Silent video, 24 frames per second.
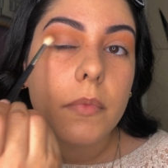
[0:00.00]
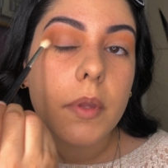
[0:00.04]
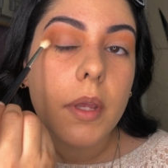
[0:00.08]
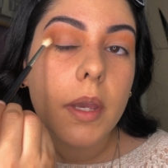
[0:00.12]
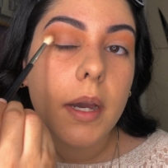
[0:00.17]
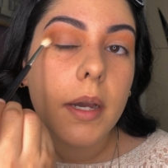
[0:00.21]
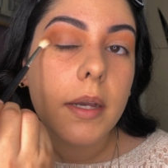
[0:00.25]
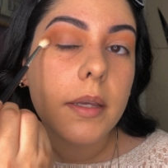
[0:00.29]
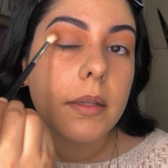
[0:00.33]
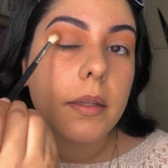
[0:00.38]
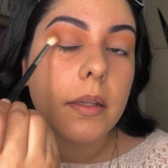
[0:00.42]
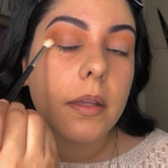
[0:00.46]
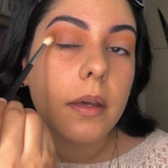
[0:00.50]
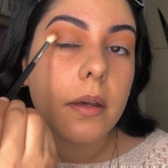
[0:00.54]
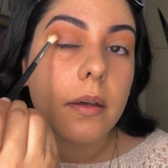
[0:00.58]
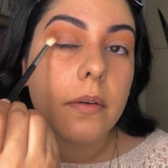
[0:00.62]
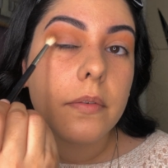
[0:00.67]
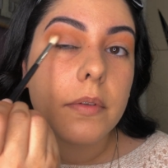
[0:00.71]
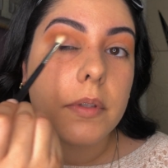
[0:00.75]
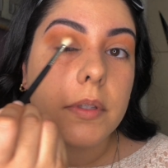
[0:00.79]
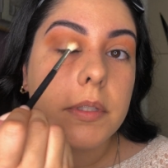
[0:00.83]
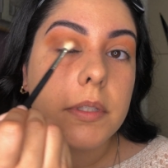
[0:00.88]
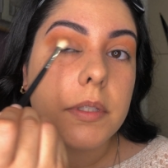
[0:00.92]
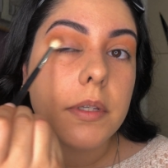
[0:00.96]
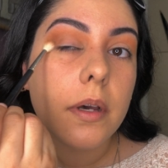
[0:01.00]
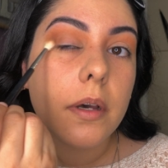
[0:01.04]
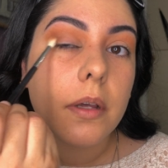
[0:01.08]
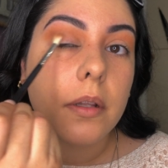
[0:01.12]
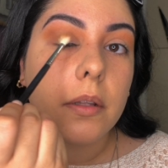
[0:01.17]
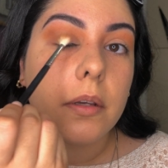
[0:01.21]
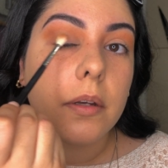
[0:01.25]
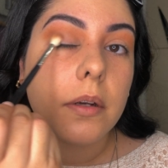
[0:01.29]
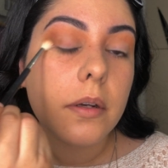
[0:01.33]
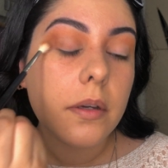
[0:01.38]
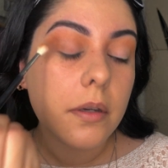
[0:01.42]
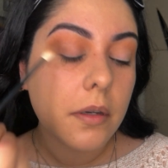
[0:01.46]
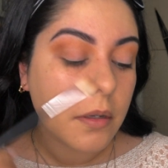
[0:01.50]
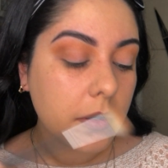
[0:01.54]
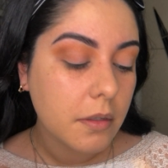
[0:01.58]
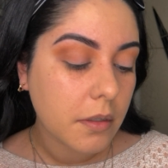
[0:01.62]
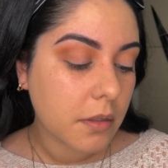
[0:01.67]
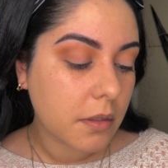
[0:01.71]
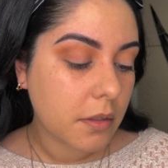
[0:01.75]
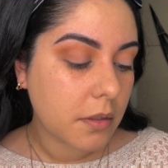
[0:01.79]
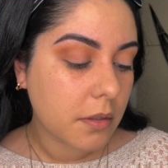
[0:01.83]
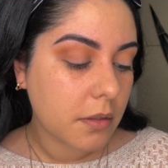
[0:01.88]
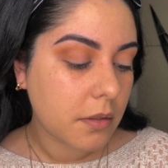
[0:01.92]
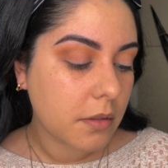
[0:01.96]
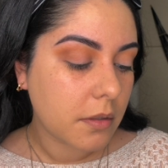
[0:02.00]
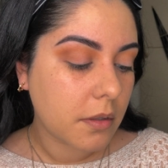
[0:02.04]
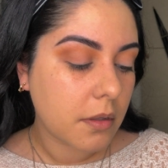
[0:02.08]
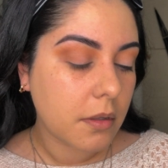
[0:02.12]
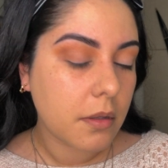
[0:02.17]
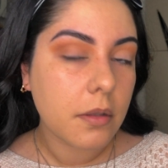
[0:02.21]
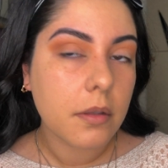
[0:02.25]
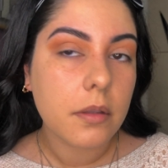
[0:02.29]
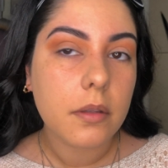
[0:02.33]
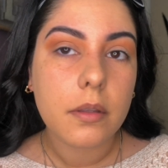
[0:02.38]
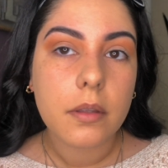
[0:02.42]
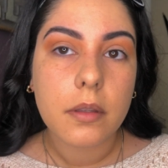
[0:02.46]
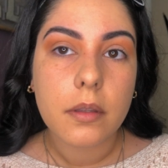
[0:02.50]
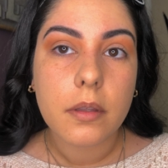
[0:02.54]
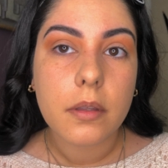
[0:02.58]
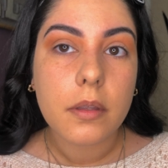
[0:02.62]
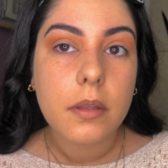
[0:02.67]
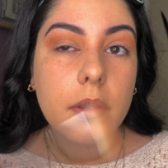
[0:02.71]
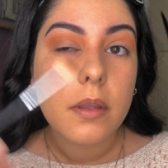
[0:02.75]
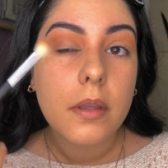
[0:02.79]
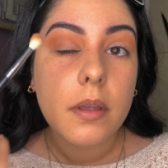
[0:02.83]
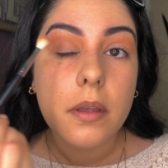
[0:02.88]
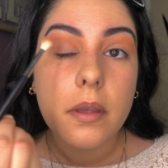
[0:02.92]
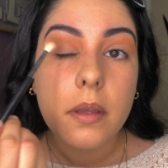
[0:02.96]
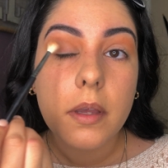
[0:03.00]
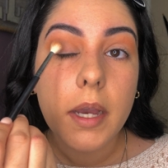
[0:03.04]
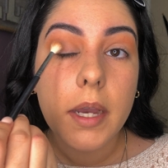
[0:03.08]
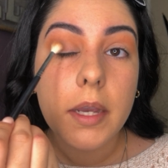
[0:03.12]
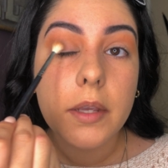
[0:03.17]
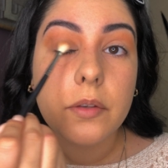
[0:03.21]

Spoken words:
I love this color. Ugh. I